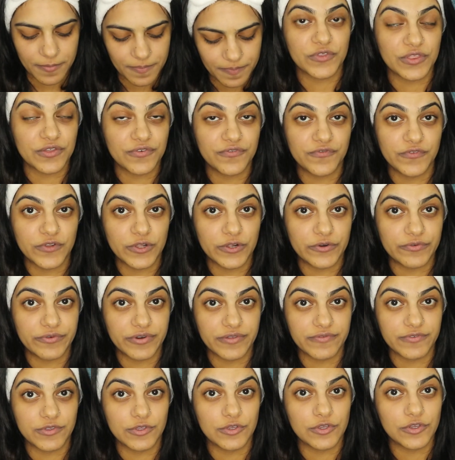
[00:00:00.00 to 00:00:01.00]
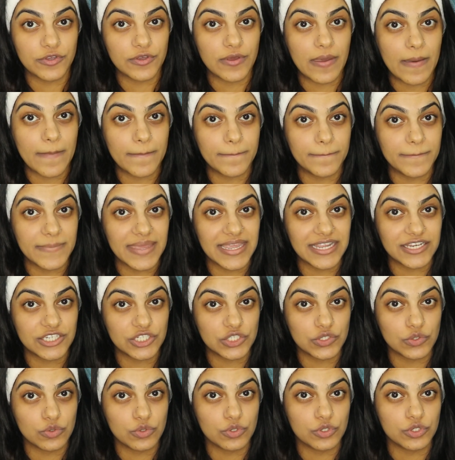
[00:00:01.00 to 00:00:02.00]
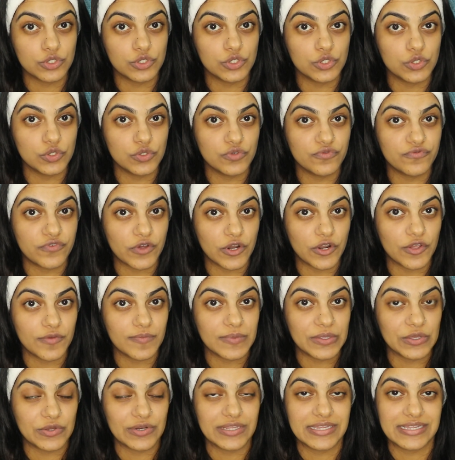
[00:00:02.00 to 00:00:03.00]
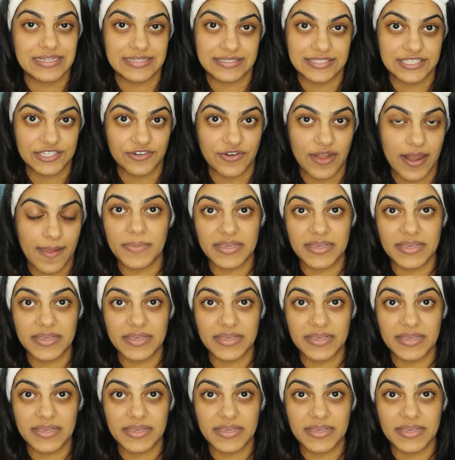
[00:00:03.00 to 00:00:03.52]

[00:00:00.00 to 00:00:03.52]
For the full review, make sure you follow me on Instagram,